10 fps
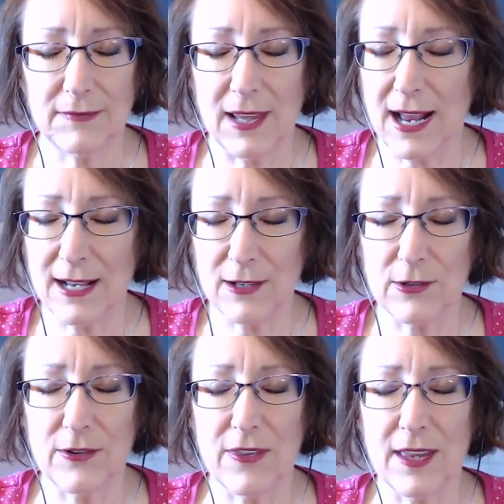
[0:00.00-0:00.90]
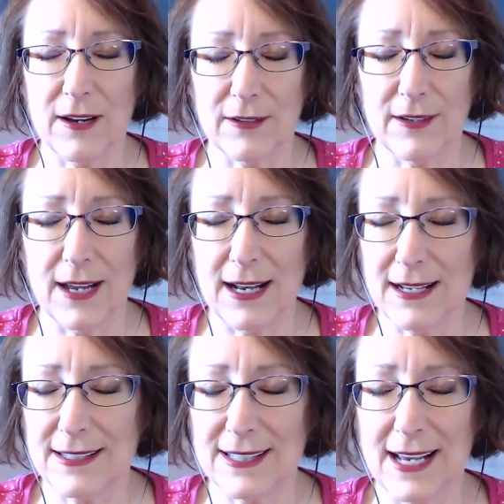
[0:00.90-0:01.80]
that I learned there, and
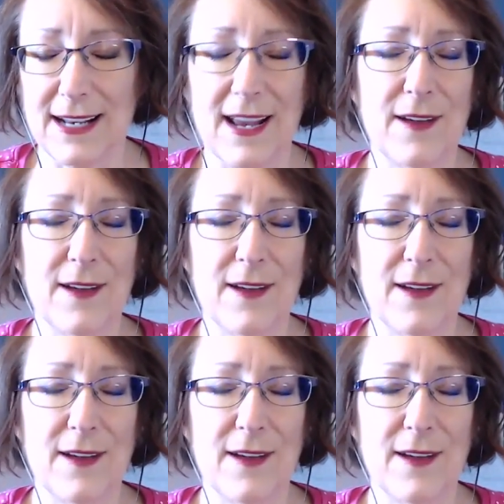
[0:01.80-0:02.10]
I say it